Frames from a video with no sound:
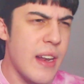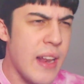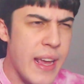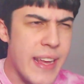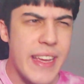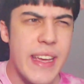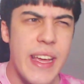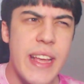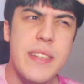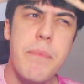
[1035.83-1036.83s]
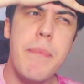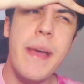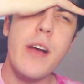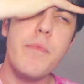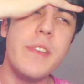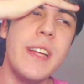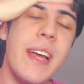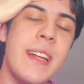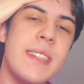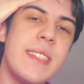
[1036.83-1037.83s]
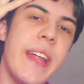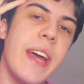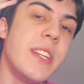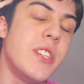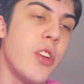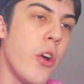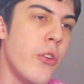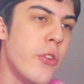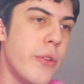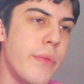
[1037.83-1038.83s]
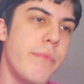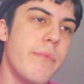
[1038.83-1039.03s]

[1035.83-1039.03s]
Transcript: Like, he's a male protagonist that I don't